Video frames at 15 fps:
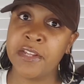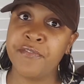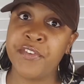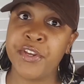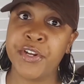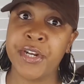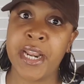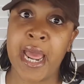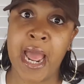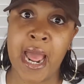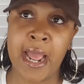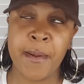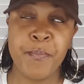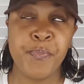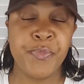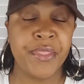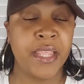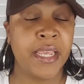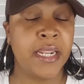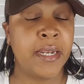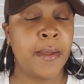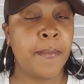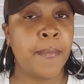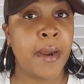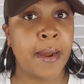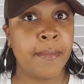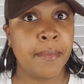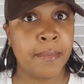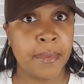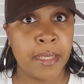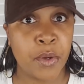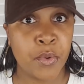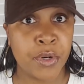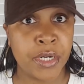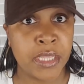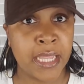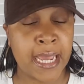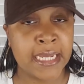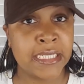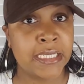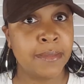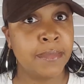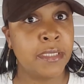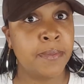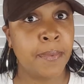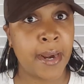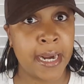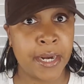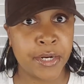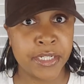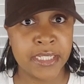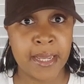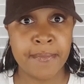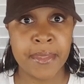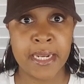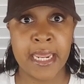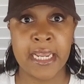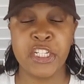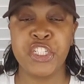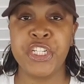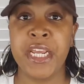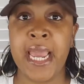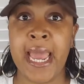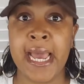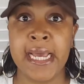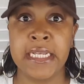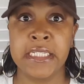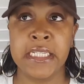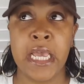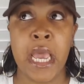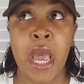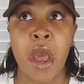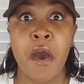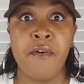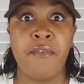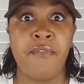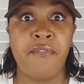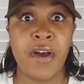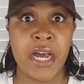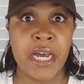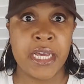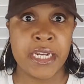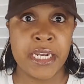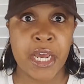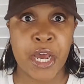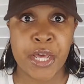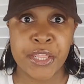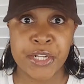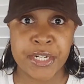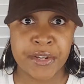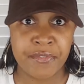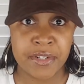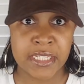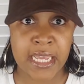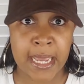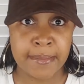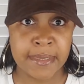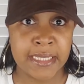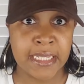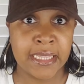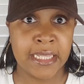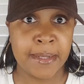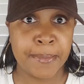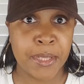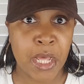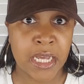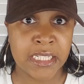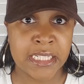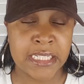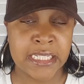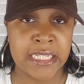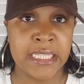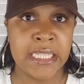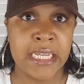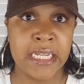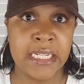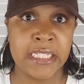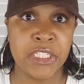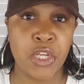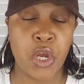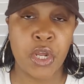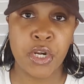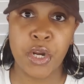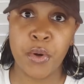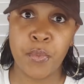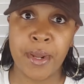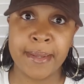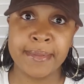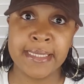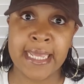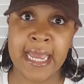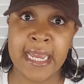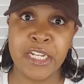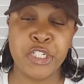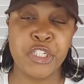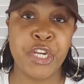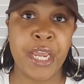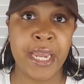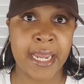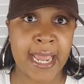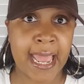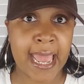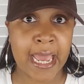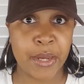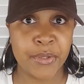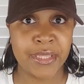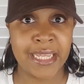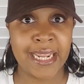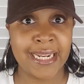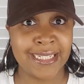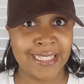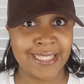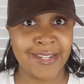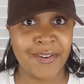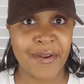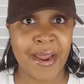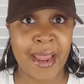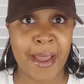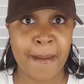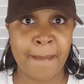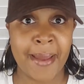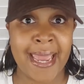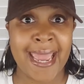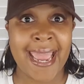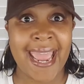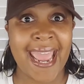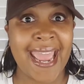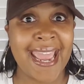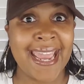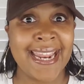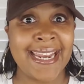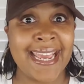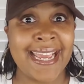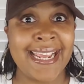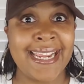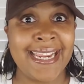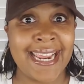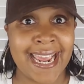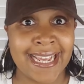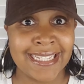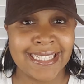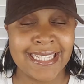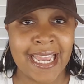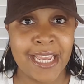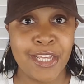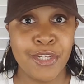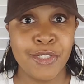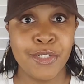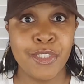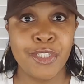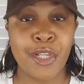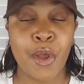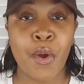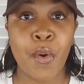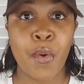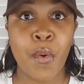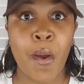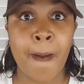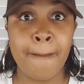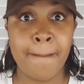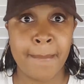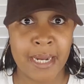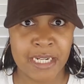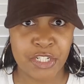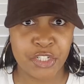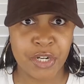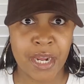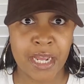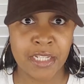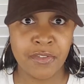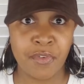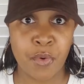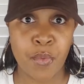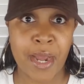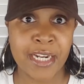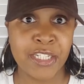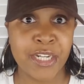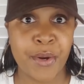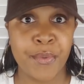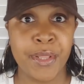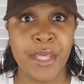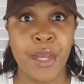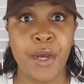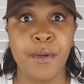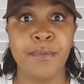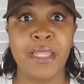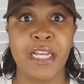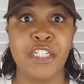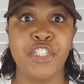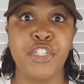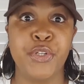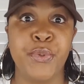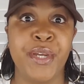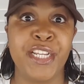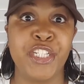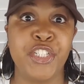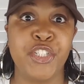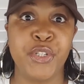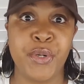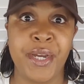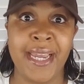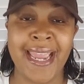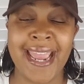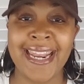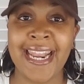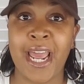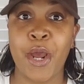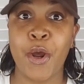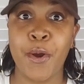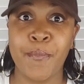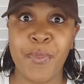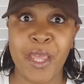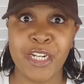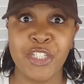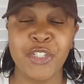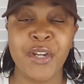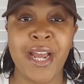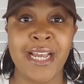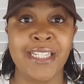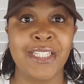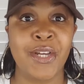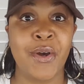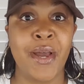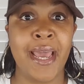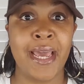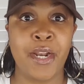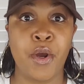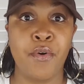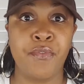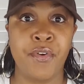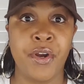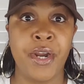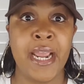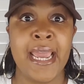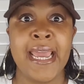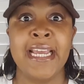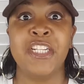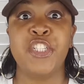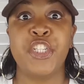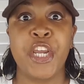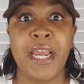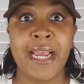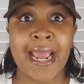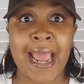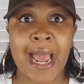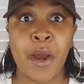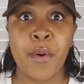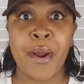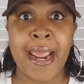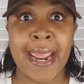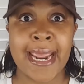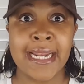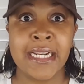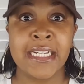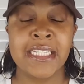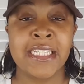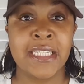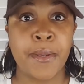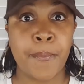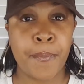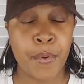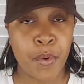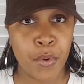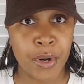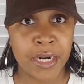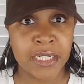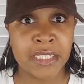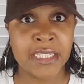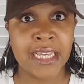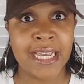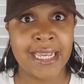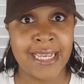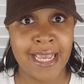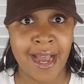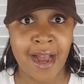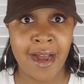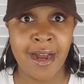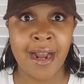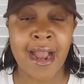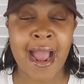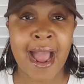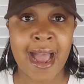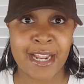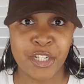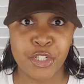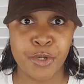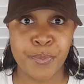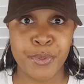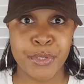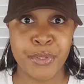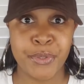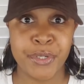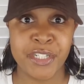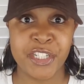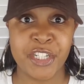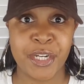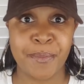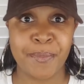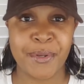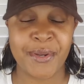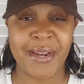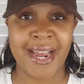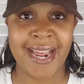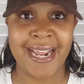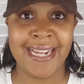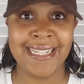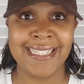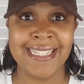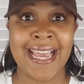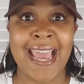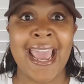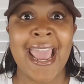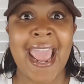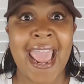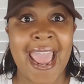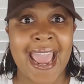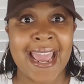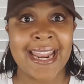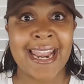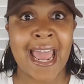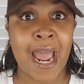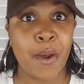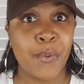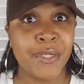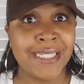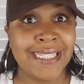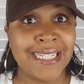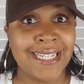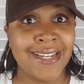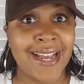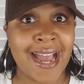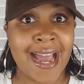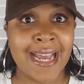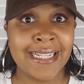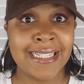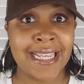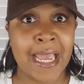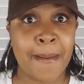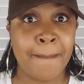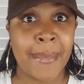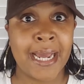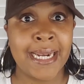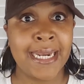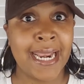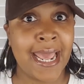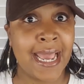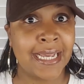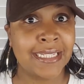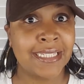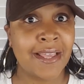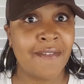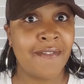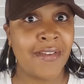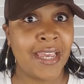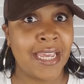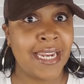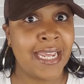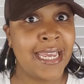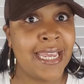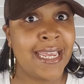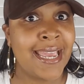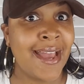If you're not, then probably order like some Sprite or something. And she has fun other different types of lip glosses and things on her website. Check out the Instagram. And yes, thank you so much, you guys, for watching. I really hope that you enjoy, and I hope that you guys go ahead over, check out, and support young entrepreneurship, you guys. And I will see you guys in my next video.